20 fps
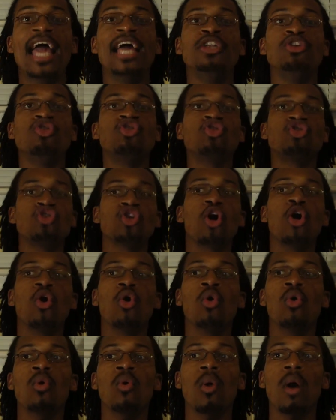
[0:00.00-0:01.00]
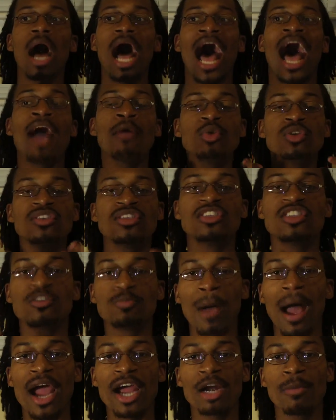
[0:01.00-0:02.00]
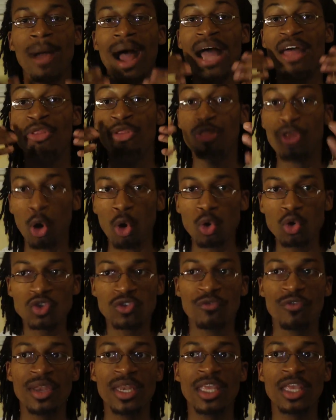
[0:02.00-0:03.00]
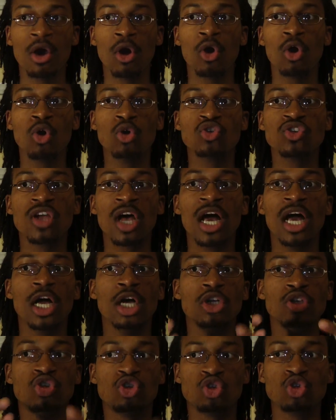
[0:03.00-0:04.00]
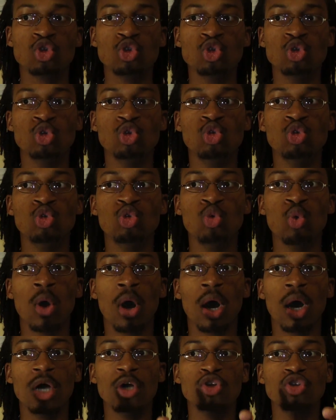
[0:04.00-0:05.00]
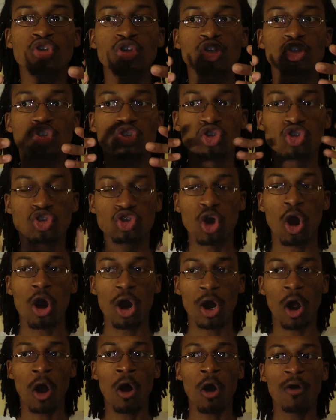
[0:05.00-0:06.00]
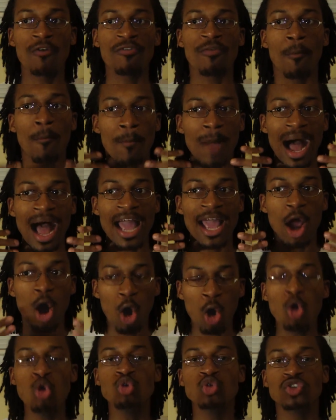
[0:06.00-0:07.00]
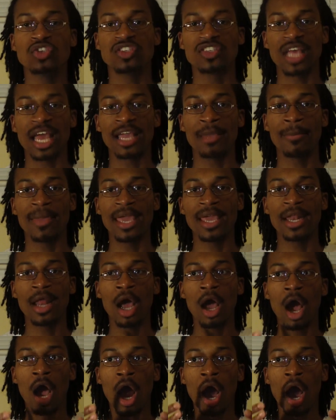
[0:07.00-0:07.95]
And so I was inspired by those videos to start off my own segment.